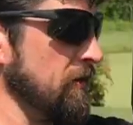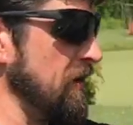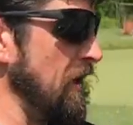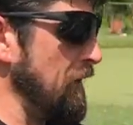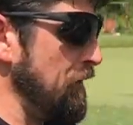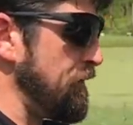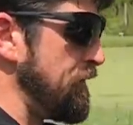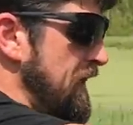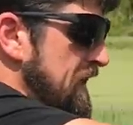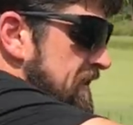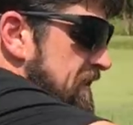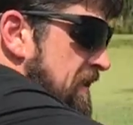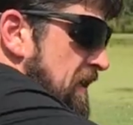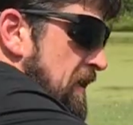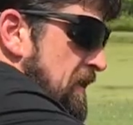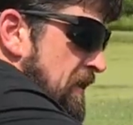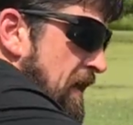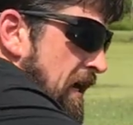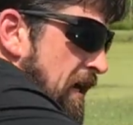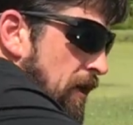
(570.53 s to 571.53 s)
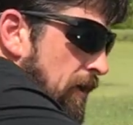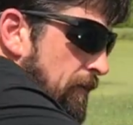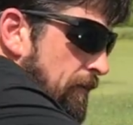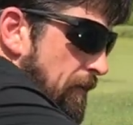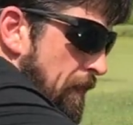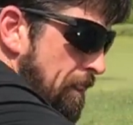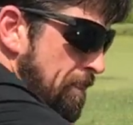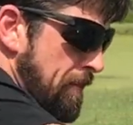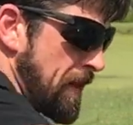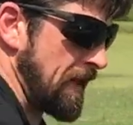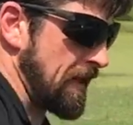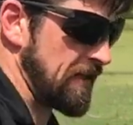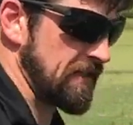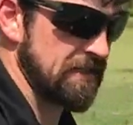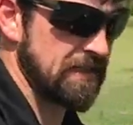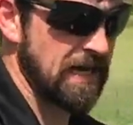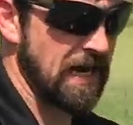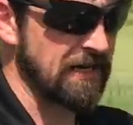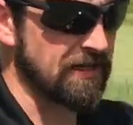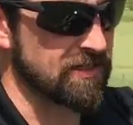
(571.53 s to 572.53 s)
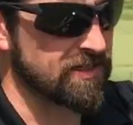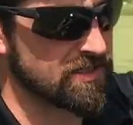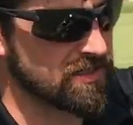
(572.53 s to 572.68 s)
that fits in there and it's got a